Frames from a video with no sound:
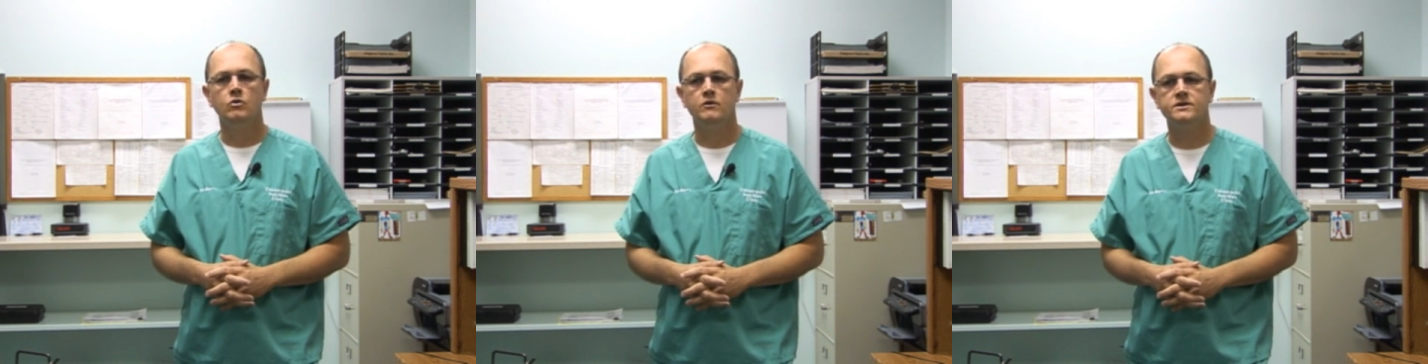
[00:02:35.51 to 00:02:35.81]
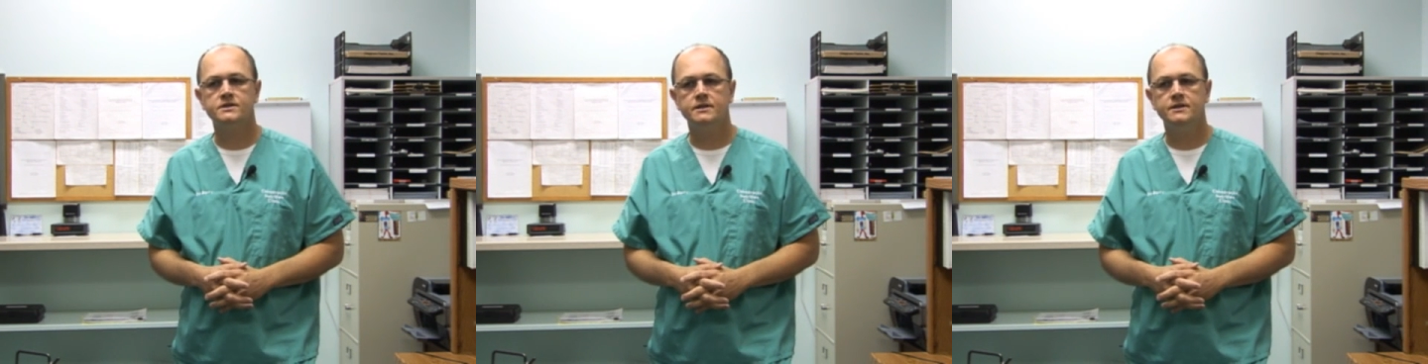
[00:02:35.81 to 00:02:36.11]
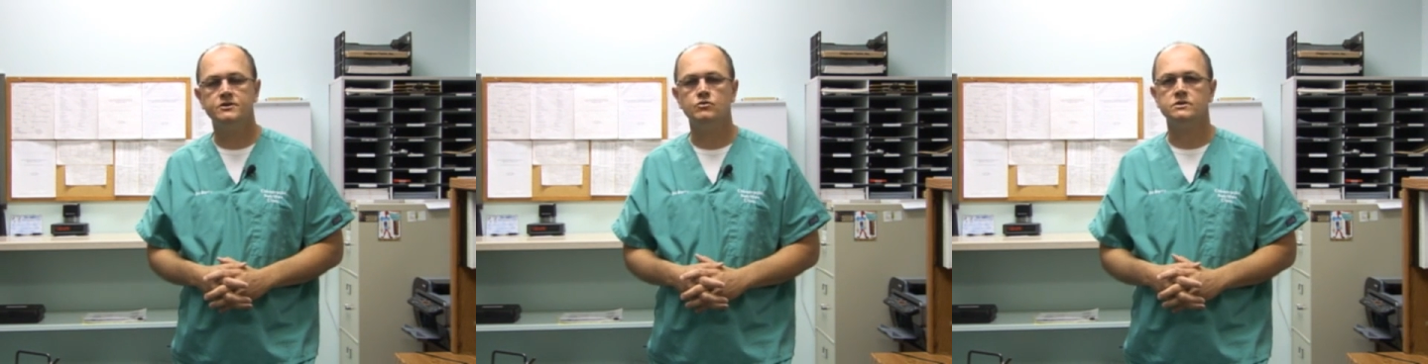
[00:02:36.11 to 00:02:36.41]
Well, this
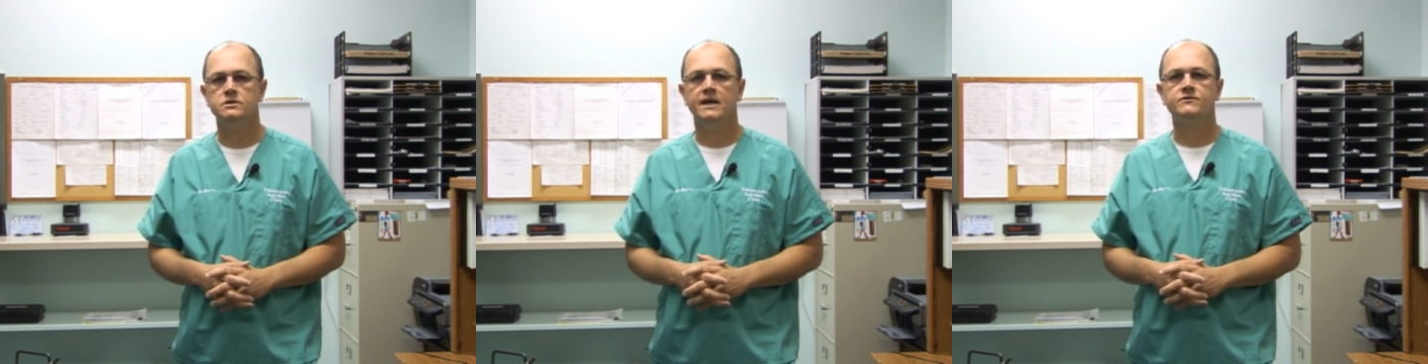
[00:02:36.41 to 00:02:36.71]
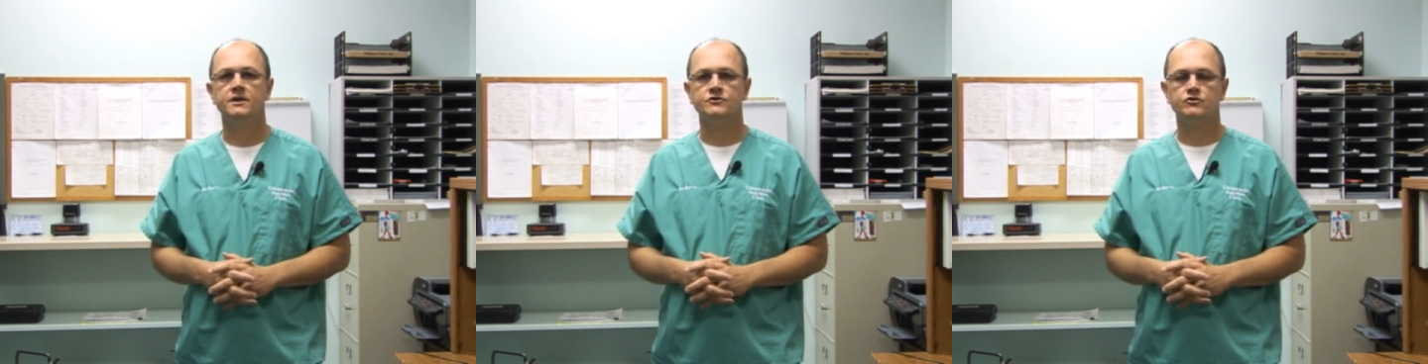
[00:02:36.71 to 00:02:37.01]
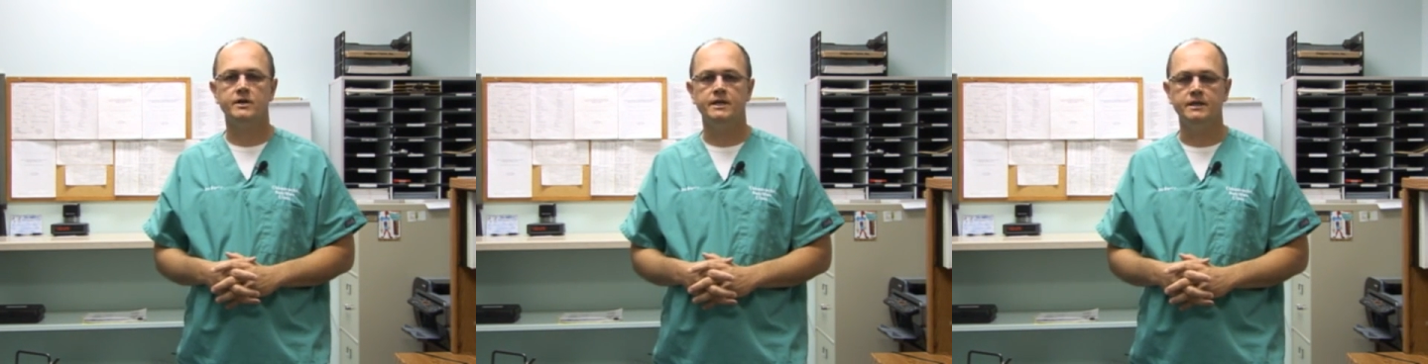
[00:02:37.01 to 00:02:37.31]
condition was left
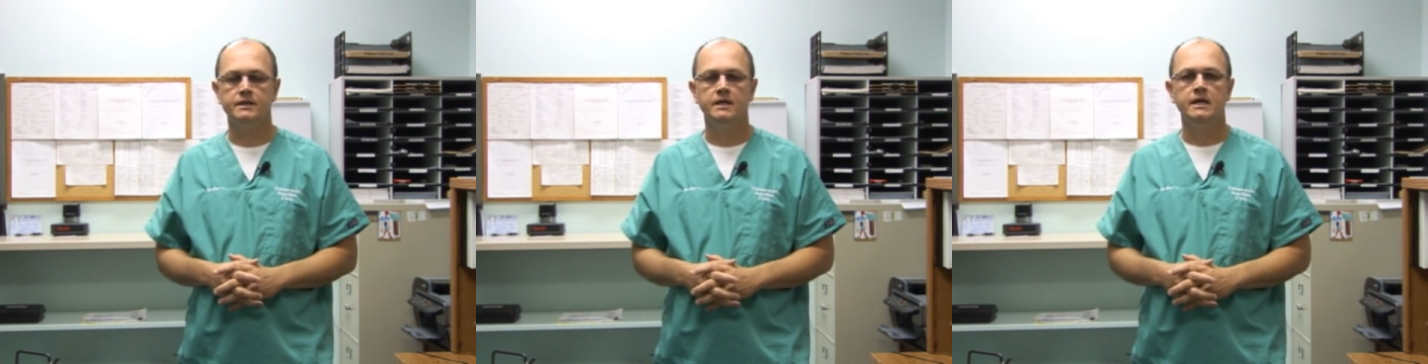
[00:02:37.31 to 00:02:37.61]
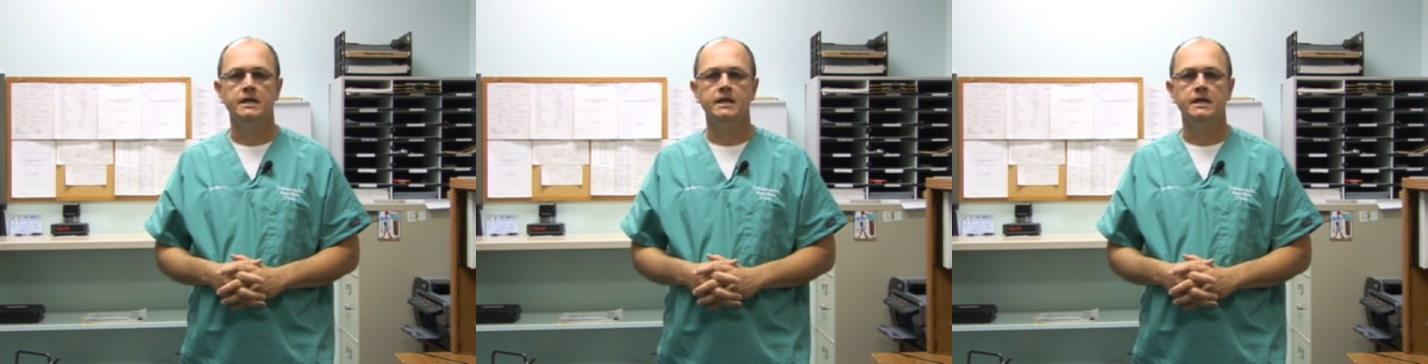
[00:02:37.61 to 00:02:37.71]
untreated,